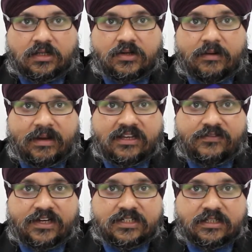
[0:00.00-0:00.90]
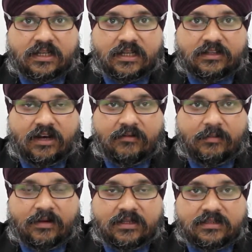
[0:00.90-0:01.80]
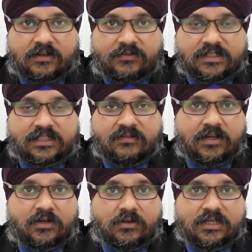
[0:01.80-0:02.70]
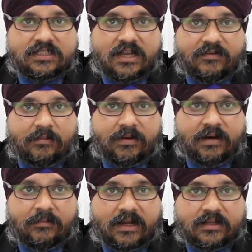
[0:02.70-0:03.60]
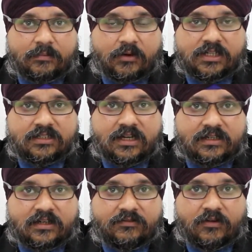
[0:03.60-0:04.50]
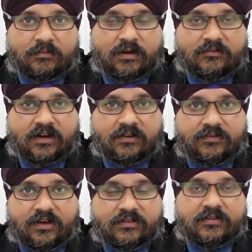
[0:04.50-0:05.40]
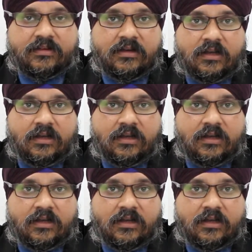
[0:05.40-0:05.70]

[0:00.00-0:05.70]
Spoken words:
So in measure phase deliverables, the first thing we do is that we bring back the project charter from define phase.